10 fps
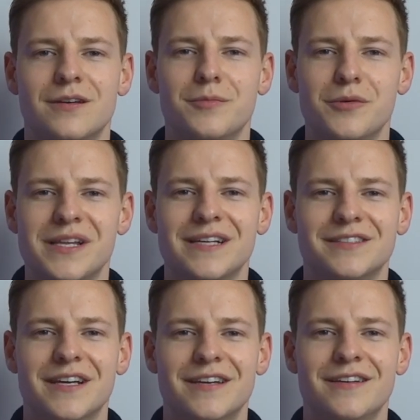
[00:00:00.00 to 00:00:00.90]
But with that
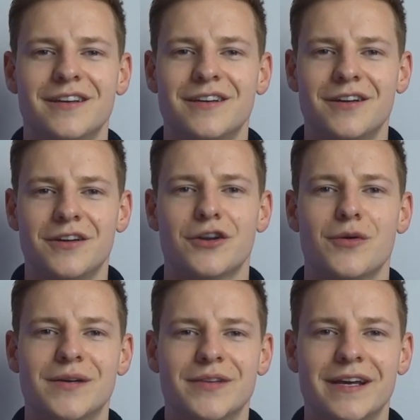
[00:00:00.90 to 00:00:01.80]
said,
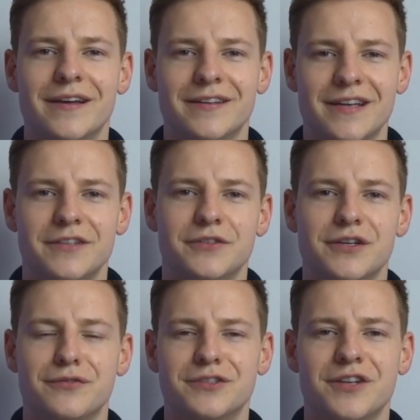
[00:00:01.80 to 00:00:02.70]
go out there, get
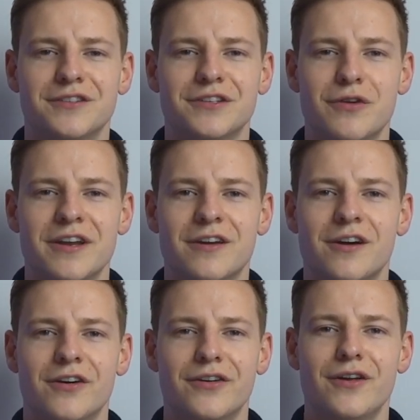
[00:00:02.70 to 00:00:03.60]
yourself a starter credit
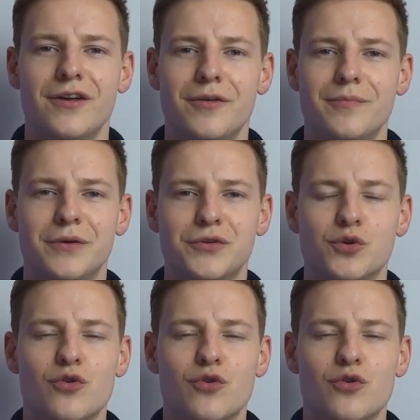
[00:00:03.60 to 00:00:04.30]
card, build your